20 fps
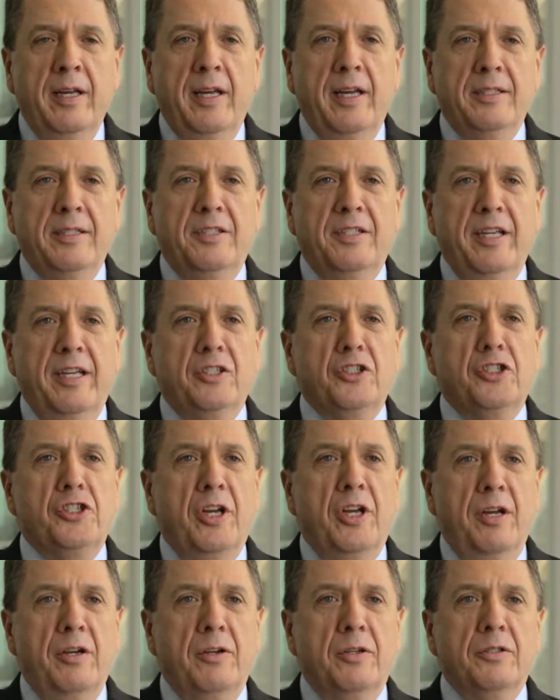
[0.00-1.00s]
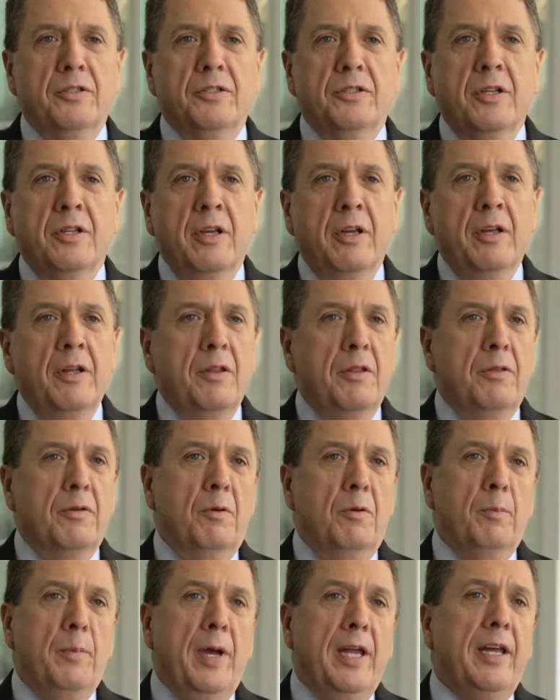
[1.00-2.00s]
It sent shudders
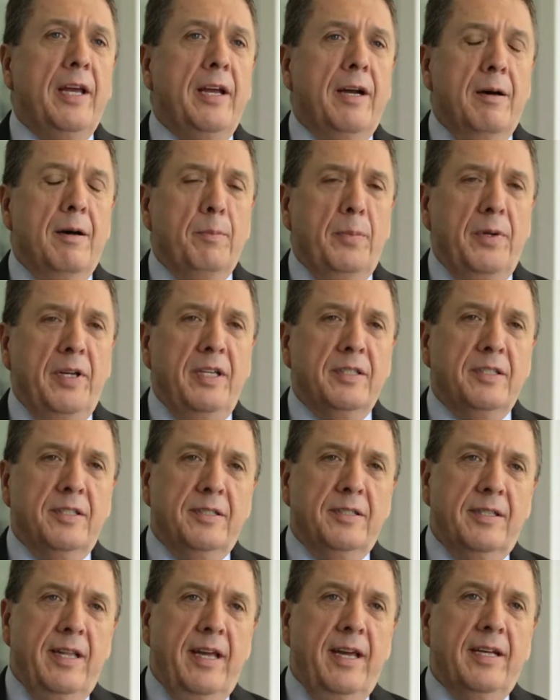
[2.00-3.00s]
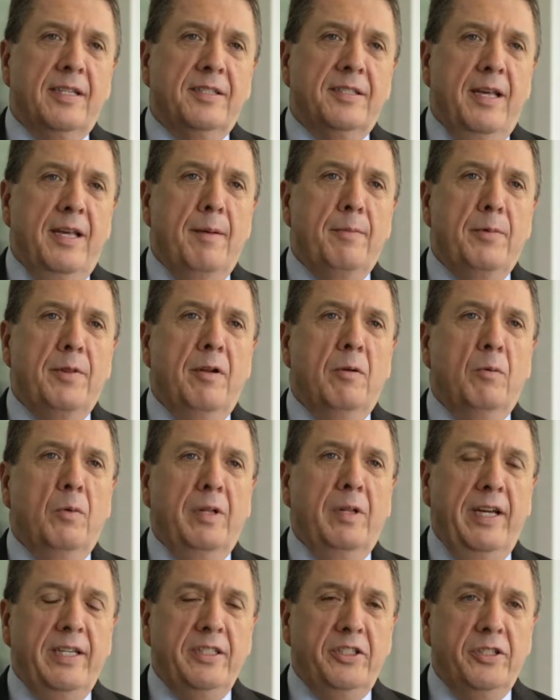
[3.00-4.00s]
through many companies as they examine their
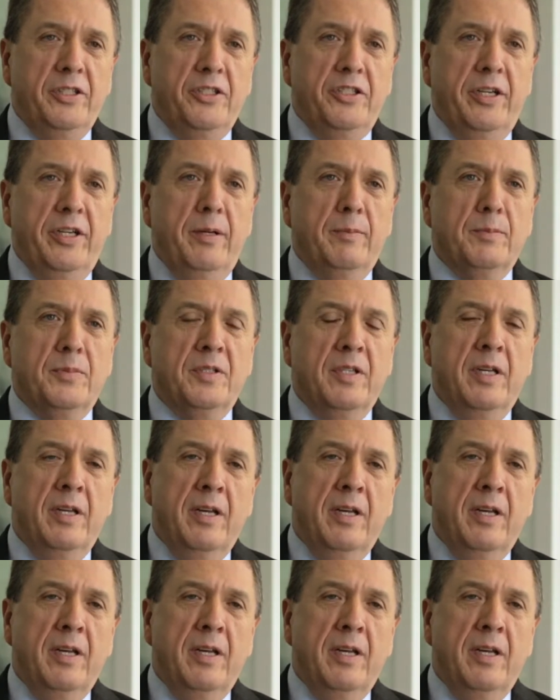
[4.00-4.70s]
relationships